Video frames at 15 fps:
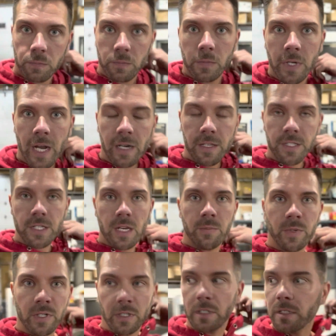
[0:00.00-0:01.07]
kind of the same
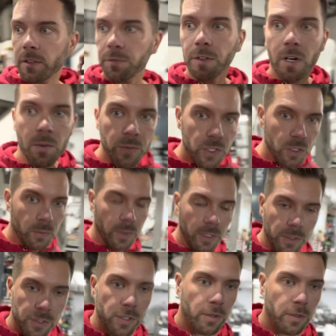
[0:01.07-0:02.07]
but a little different, I'm assuming. So